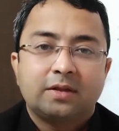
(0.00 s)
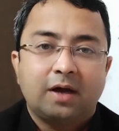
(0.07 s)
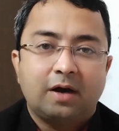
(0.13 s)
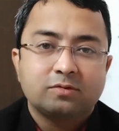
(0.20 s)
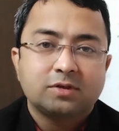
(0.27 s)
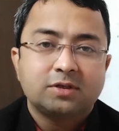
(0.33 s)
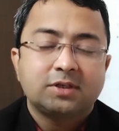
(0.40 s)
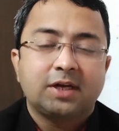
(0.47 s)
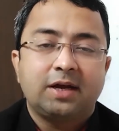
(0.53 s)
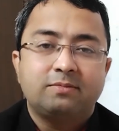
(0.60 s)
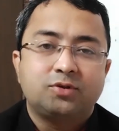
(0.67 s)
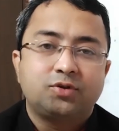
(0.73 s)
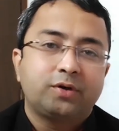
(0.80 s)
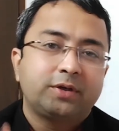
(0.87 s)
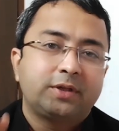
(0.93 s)
1,000
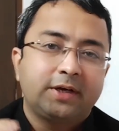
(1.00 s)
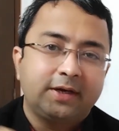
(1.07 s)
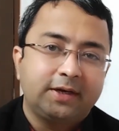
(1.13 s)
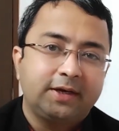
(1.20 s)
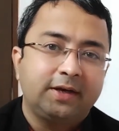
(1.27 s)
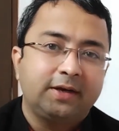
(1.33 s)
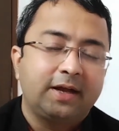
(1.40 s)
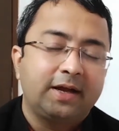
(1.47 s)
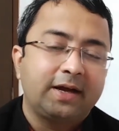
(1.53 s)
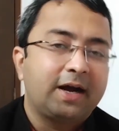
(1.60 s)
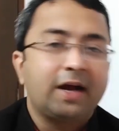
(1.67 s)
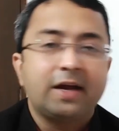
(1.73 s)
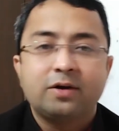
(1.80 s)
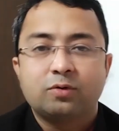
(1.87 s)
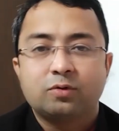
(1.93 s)
times you are thinking like,
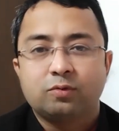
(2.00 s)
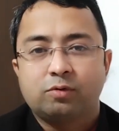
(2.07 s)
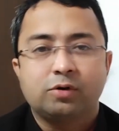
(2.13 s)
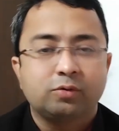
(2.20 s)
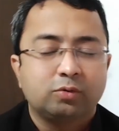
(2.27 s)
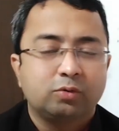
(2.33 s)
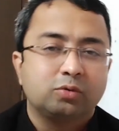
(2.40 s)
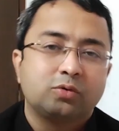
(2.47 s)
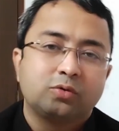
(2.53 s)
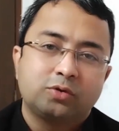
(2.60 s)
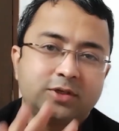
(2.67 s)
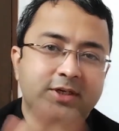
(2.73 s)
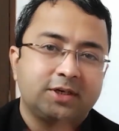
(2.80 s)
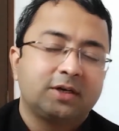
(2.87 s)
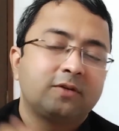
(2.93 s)
I don't want to go to
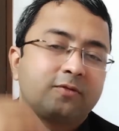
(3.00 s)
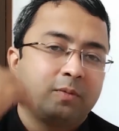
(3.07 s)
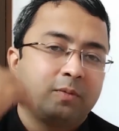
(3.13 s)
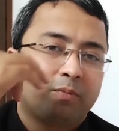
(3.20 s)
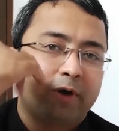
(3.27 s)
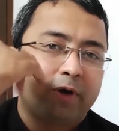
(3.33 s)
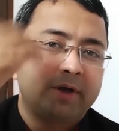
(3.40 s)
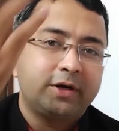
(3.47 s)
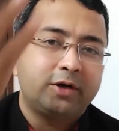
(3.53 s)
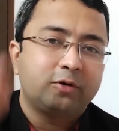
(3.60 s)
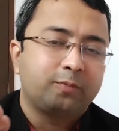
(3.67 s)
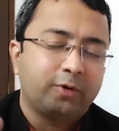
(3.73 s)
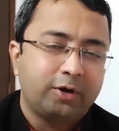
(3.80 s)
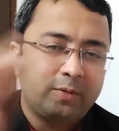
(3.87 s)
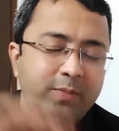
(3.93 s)
the jungle from point A
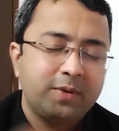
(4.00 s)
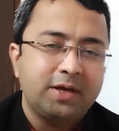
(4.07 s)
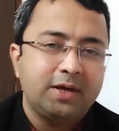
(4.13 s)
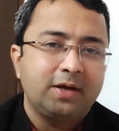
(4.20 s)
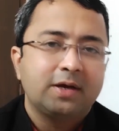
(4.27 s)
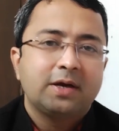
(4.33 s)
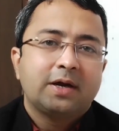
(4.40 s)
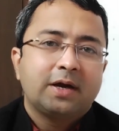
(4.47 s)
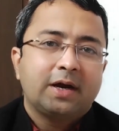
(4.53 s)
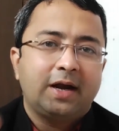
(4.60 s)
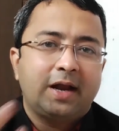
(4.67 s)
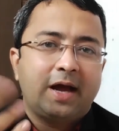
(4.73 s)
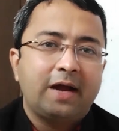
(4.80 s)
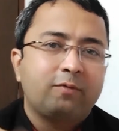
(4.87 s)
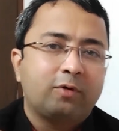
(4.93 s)
to point B,
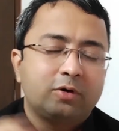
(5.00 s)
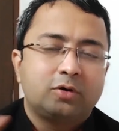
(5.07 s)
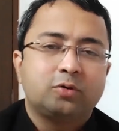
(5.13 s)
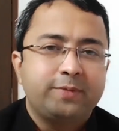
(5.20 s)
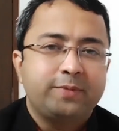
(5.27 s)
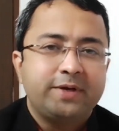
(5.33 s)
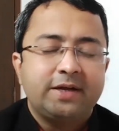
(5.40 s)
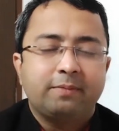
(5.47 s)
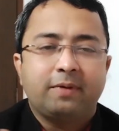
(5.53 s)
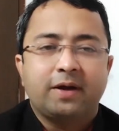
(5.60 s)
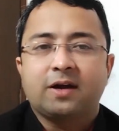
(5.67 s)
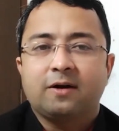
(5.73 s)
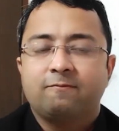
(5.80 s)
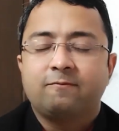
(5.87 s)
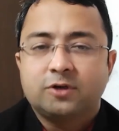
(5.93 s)
and I want to be in
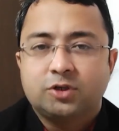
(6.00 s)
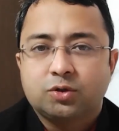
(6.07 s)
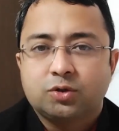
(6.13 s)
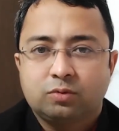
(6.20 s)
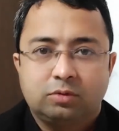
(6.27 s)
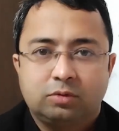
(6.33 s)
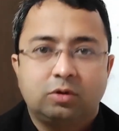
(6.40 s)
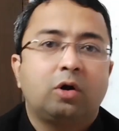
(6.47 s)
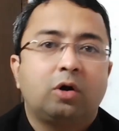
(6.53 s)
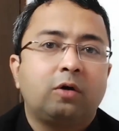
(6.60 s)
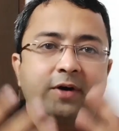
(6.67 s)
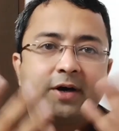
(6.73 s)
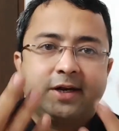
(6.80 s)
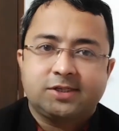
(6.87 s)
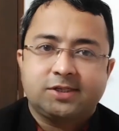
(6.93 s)
my comfort zone. The
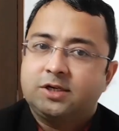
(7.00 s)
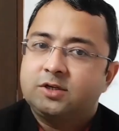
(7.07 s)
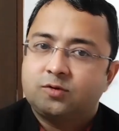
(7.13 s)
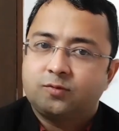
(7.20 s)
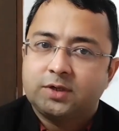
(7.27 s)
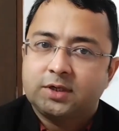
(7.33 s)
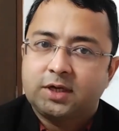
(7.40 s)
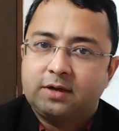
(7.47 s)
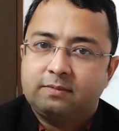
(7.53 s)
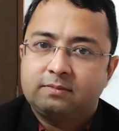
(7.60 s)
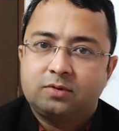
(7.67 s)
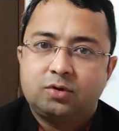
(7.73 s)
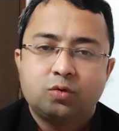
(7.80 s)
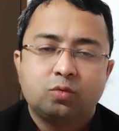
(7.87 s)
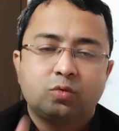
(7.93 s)
law of attraction is
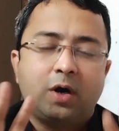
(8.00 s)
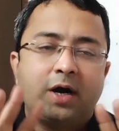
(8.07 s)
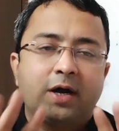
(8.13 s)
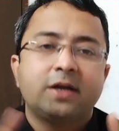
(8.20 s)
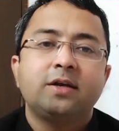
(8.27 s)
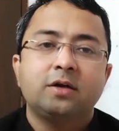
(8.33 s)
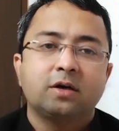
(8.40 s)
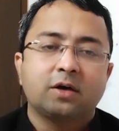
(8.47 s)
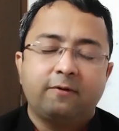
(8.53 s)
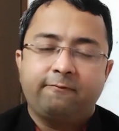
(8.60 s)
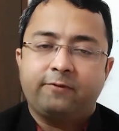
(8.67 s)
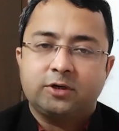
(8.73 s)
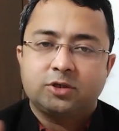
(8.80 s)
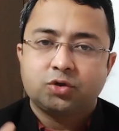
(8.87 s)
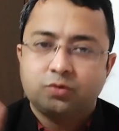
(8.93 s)
working. You are in your
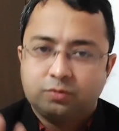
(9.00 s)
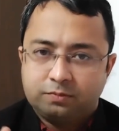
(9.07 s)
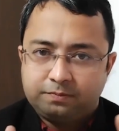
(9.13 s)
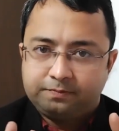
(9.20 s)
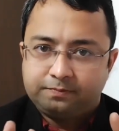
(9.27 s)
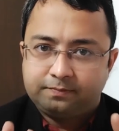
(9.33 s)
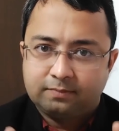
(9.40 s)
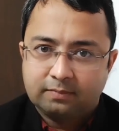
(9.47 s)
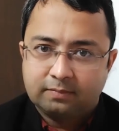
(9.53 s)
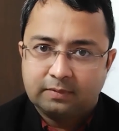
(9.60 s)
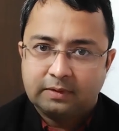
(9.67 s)
comfort zone.